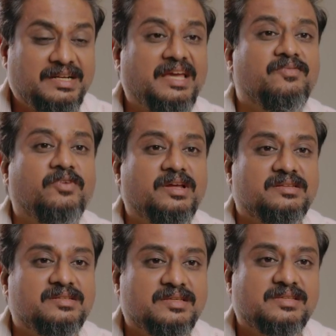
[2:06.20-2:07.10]
time where
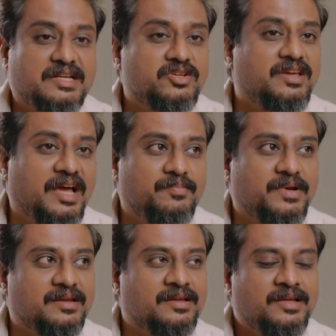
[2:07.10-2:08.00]
this is actually
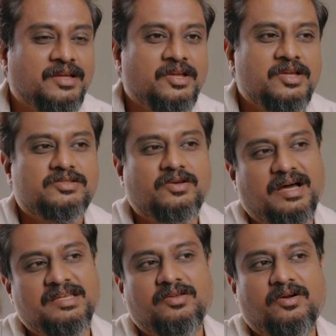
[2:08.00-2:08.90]
happening. So
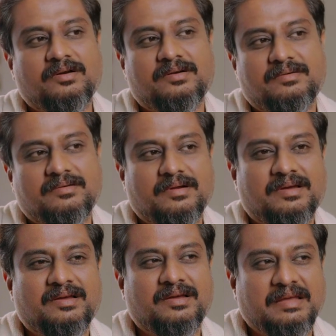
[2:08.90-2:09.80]
I thought,
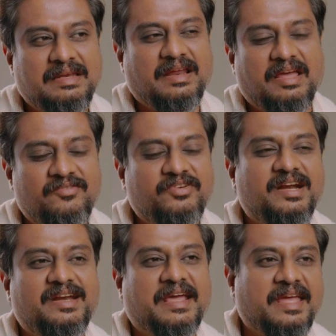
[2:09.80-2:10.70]
in
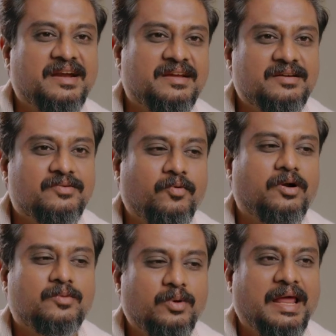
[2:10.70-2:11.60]
every decade,
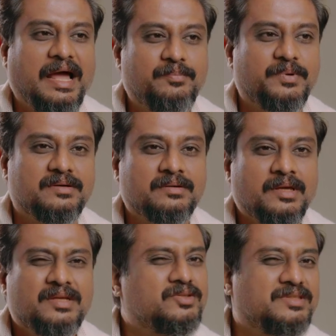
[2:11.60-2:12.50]
what will happen?
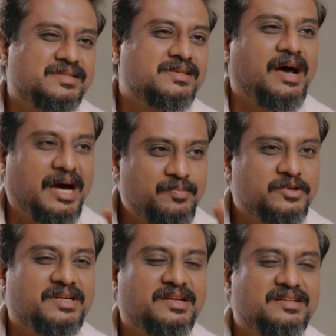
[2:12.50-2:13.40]
So this is a
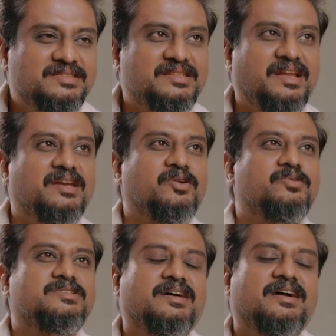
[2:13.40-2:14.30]
hypothetical scenario
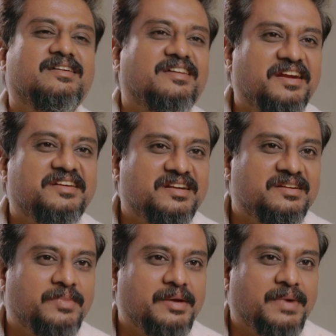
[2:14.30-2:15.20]
which I had created
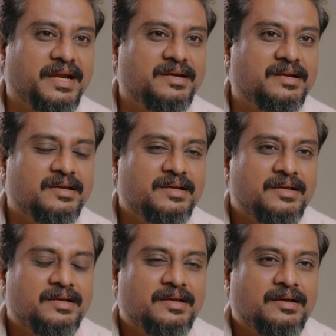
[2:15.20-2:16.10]
in my mind.
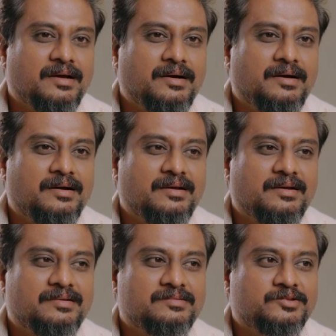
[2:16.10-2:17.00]

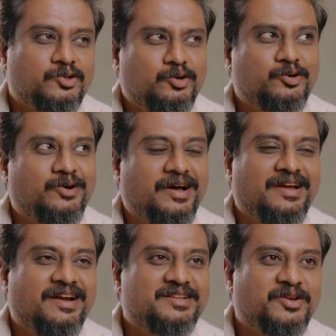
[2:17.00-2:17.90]
So I
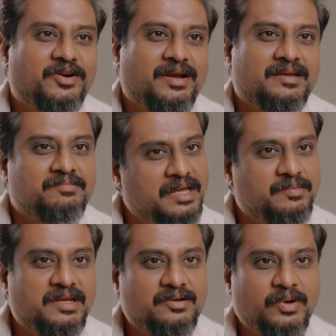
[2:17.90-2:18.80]
had thought, like,
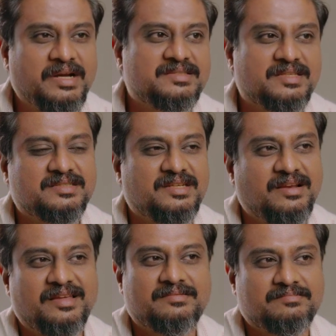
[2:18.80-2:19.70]
maybe in
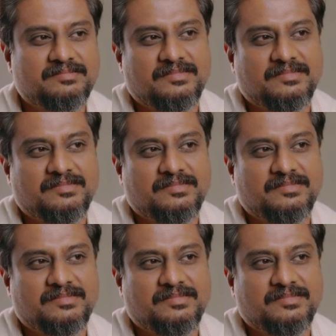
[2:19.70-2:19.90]
2060, like